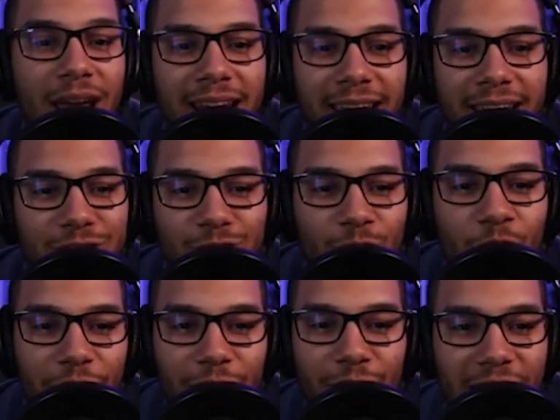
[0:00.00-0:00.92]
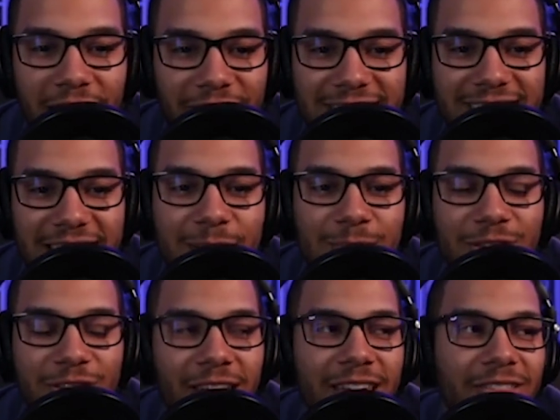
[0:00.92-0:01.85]
Writing and drawing are not the
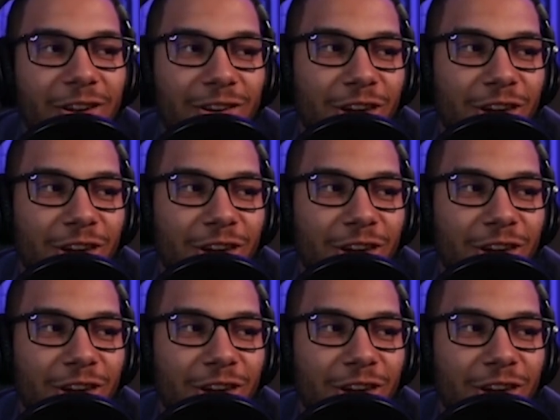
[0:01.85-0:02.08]
same thing. They're